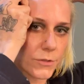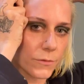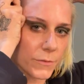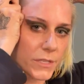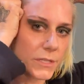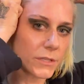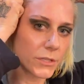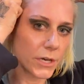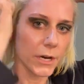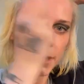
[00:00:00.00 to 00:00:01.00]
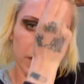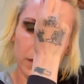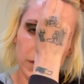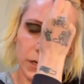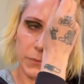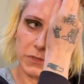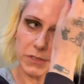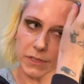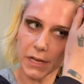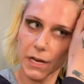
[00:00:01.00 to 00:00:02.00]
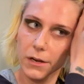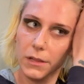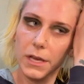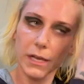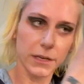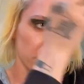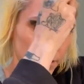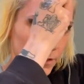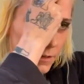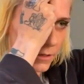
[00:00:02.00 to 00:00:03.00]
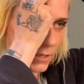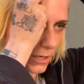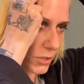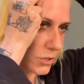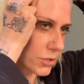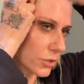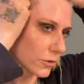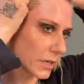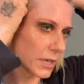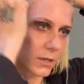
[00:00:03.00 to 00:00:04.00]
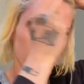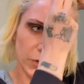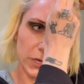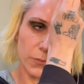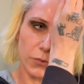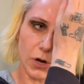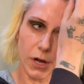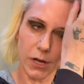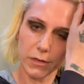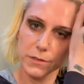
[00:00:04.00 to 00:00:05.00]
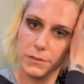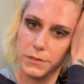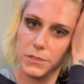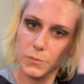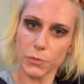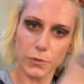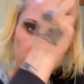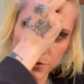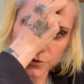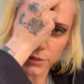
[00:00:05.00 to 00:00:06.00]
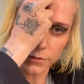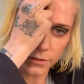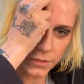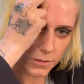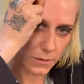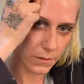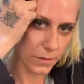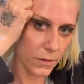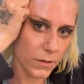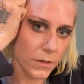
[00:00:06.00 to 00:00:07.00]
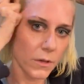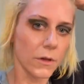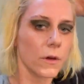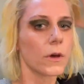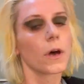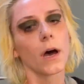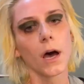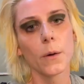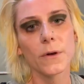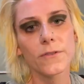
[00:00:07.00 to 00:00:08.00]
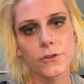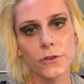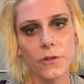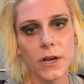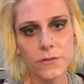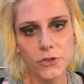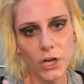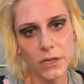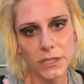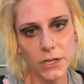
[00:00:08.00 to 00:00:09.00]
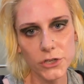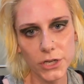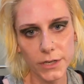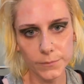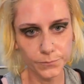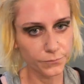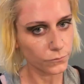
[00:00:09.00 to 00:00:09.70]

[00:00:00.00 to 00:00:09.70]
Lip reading: from the center up into the hairline. I just do like pretty broad, smooth strokes. If there's a lot of jaw tension,